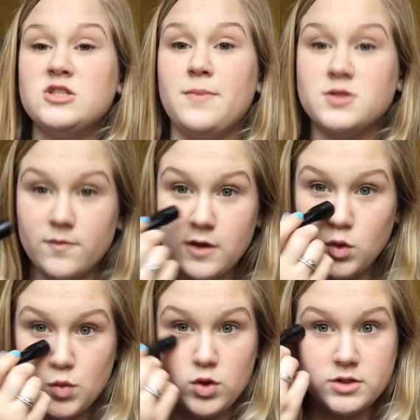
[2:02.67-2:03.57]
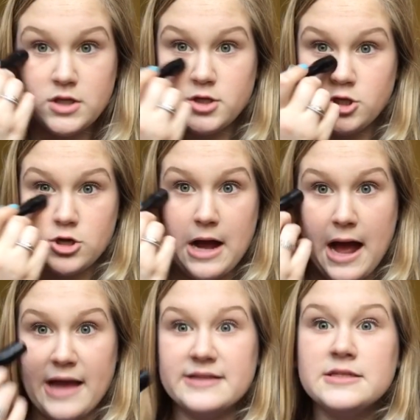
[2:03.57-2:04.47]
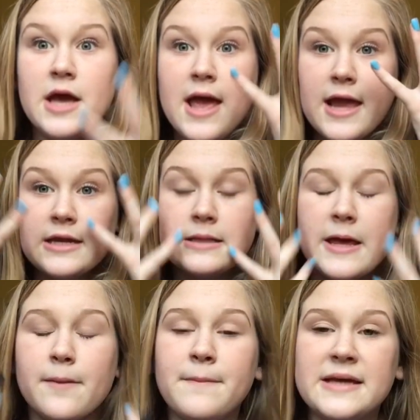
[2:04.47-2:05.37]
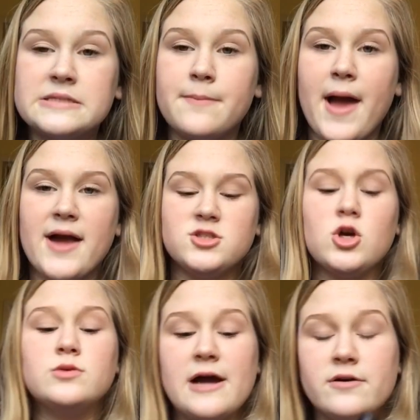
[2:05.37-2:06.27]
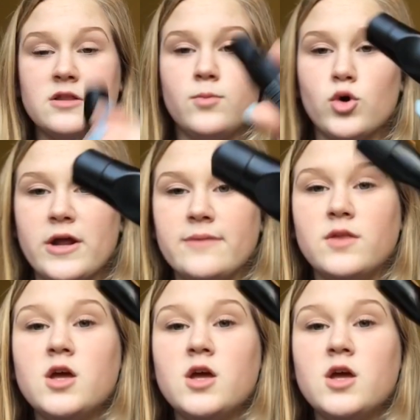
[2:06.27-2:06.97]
Supposedly you roll this under your eyes and it like makes the bags go down in the morning.